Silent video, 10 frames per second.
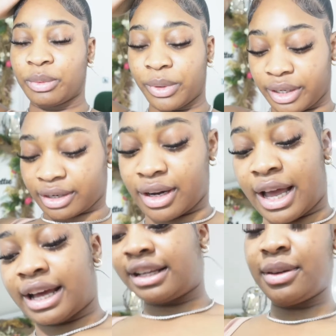We are
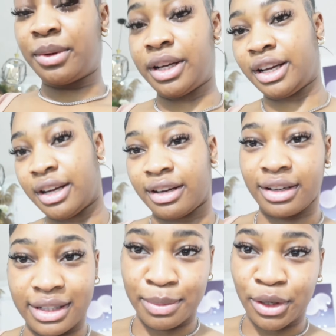at right
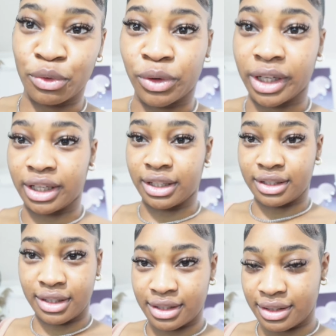here. It's been a
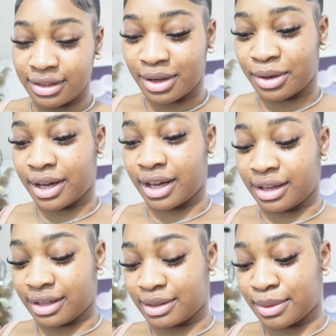ruckus.
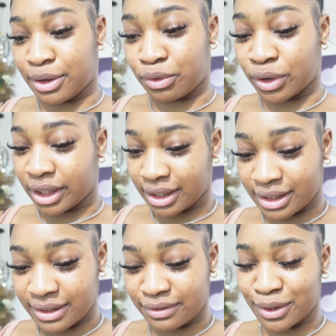Okay, it's been a
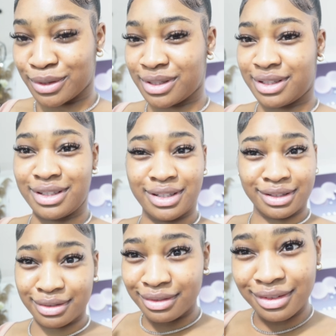ruckus first.